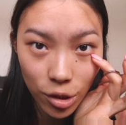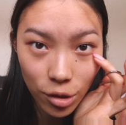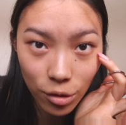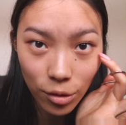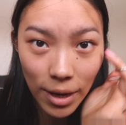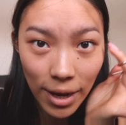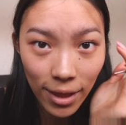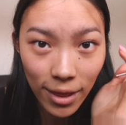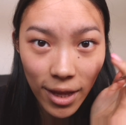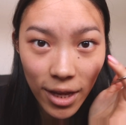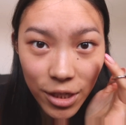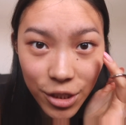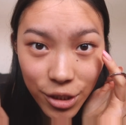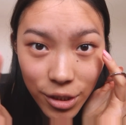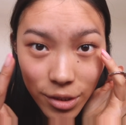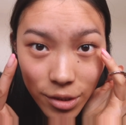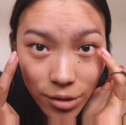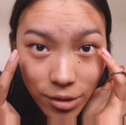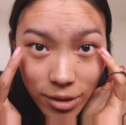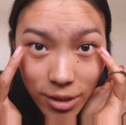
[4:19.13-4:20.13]

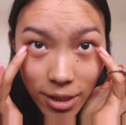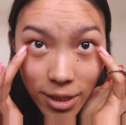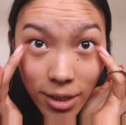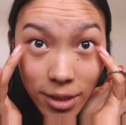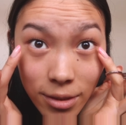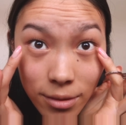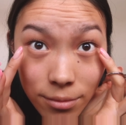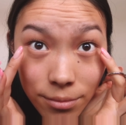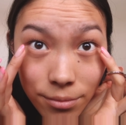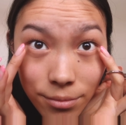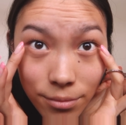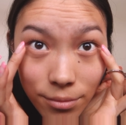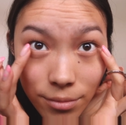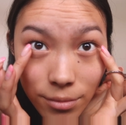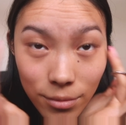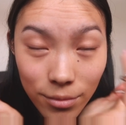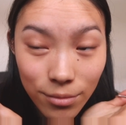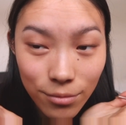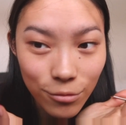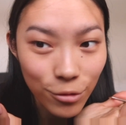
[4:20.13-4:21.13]
eyelashes are done.
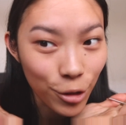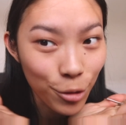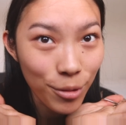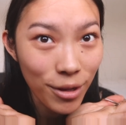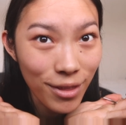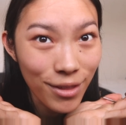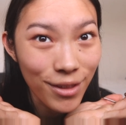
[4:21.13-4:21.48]
What do we